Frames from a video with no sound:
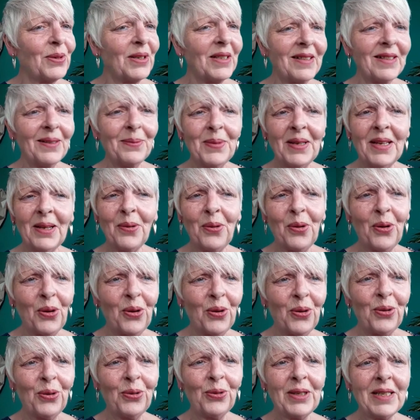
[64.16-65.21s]
with me
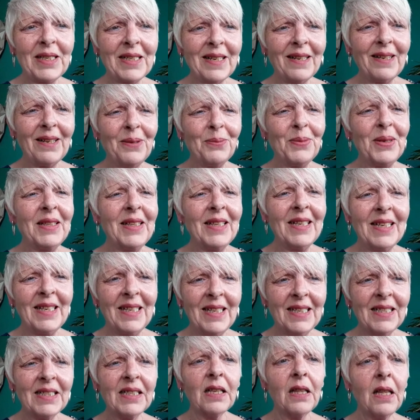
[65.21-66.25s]
all the time and that
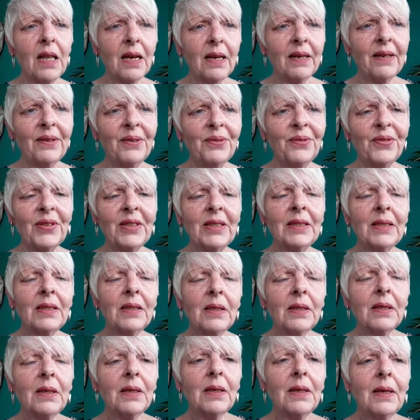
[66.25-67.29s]
he's alive.
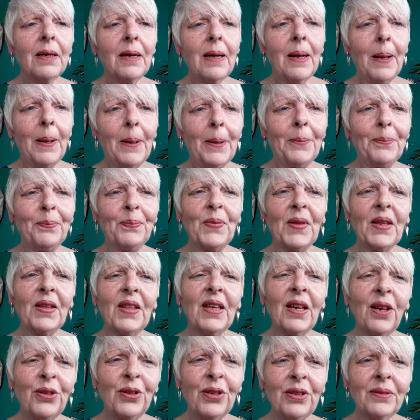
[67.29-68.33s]
And
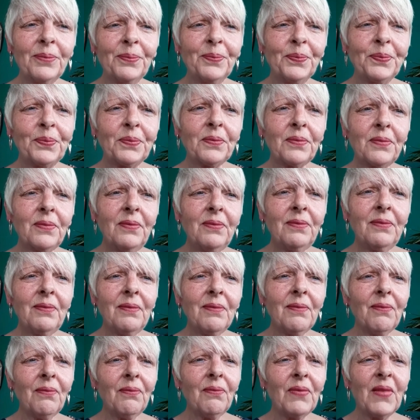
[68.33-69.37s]
the other
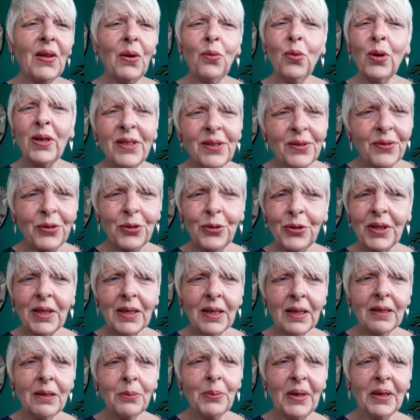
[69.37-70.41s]
wonderful
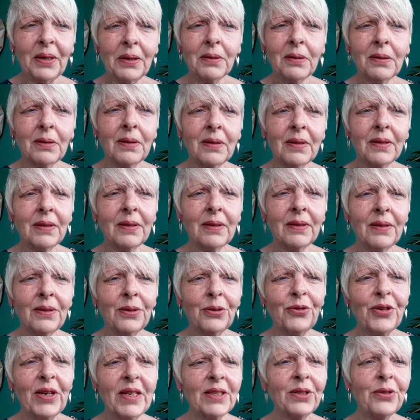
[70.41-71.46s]
thing about the
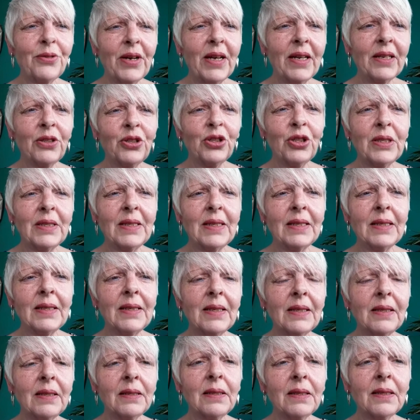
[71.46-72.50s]
resurrection is
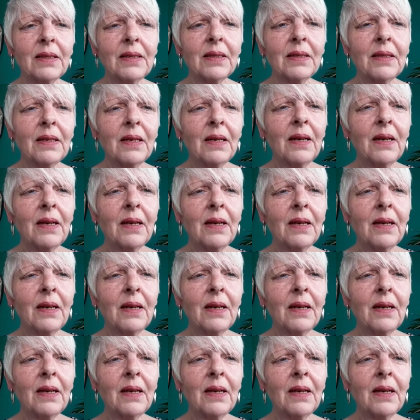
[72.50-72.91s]
that,